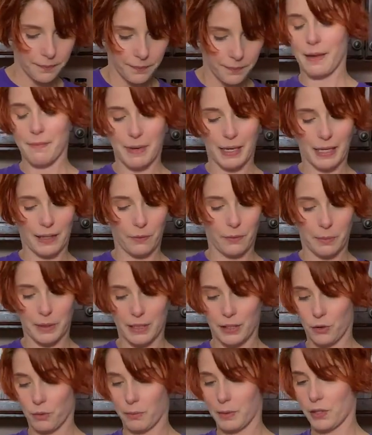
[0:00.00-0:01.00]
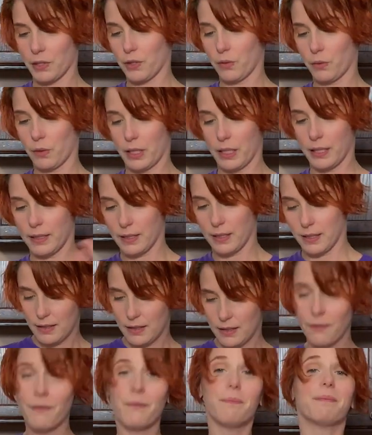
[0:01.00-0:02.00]
It might even be too much, oh God.
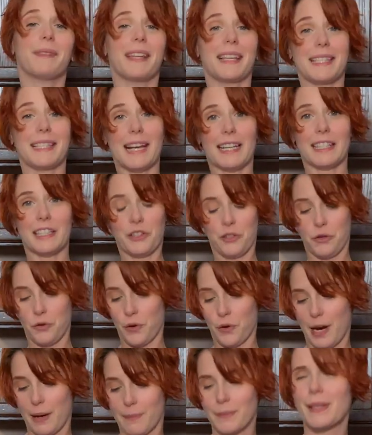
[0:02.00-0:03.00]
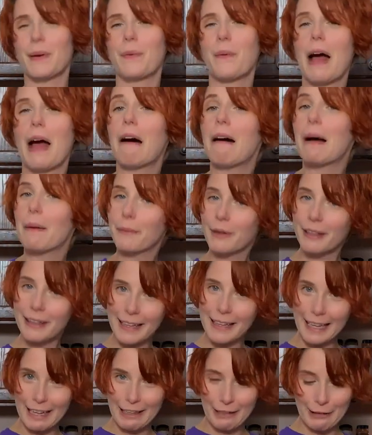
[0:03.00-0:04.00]
Exactly 2 grams. Wow, I'm really
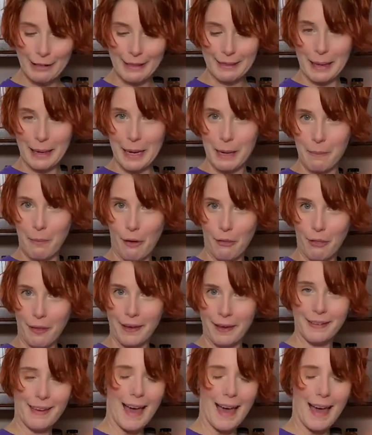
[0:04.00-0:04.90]
getting good at the eyeball thing.